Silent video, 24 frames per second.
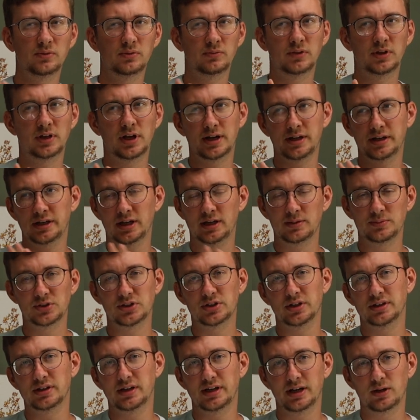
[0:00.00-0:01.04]
lot of times
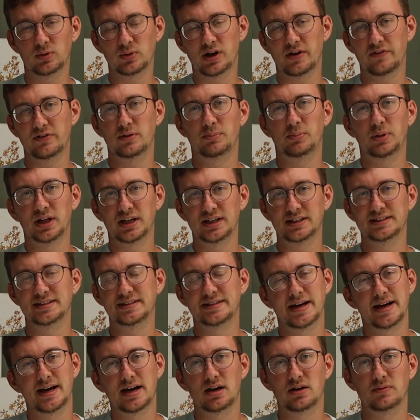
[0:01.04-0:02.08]
during the day we'll have the blinds
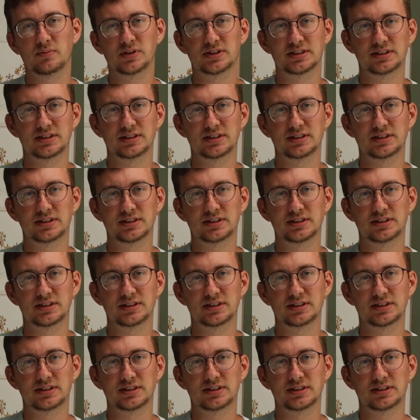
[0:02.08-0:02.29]
down